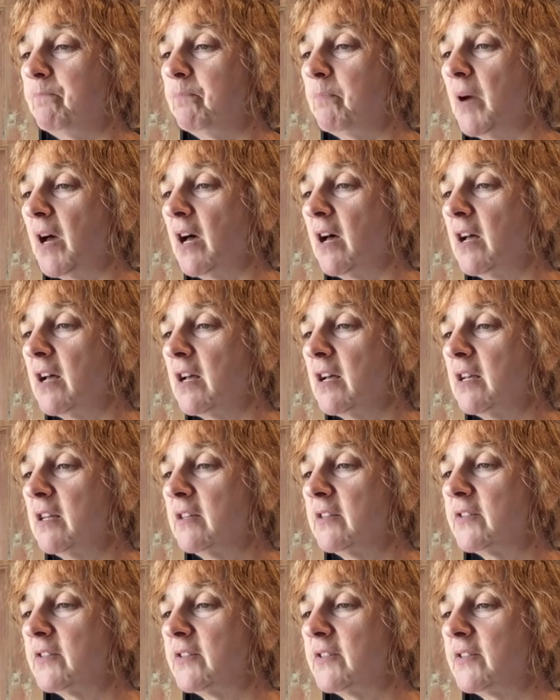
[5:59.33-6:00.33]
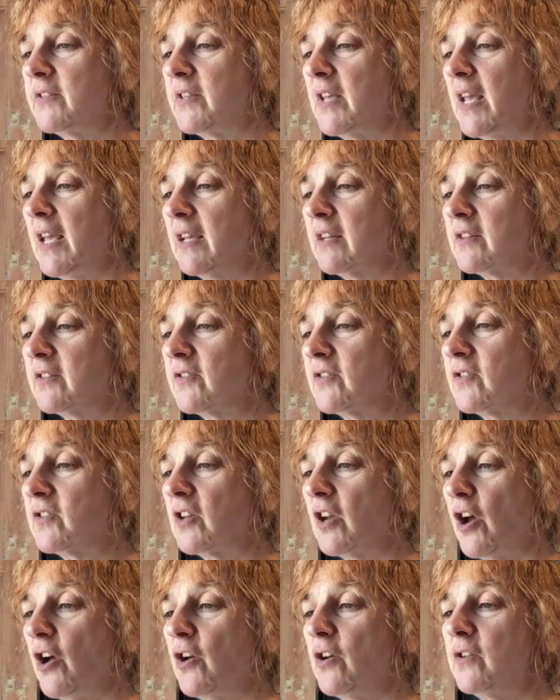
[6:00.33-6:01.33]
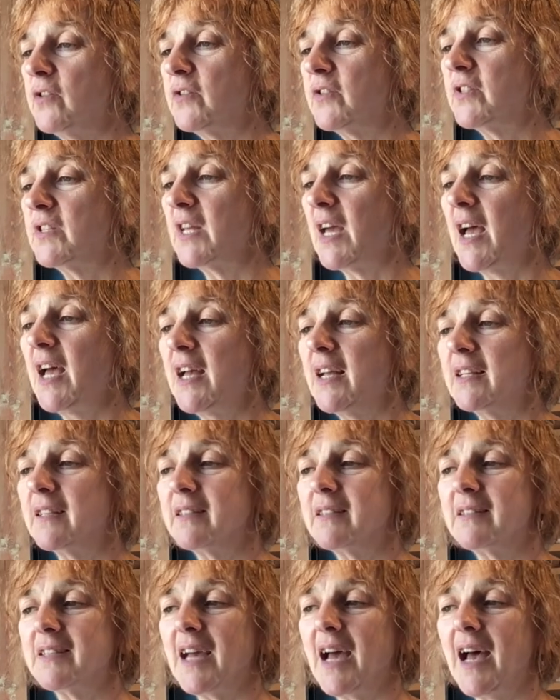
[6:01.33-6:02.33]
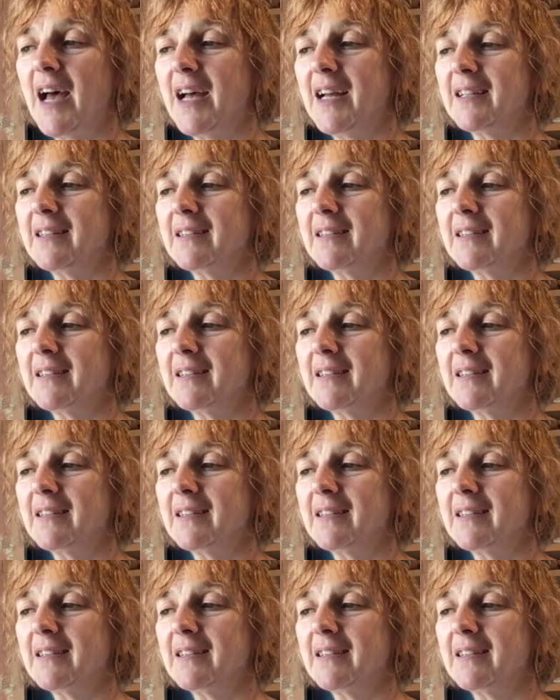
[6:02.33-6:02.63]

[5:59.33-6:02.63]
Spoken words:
bar 6 goes da, da,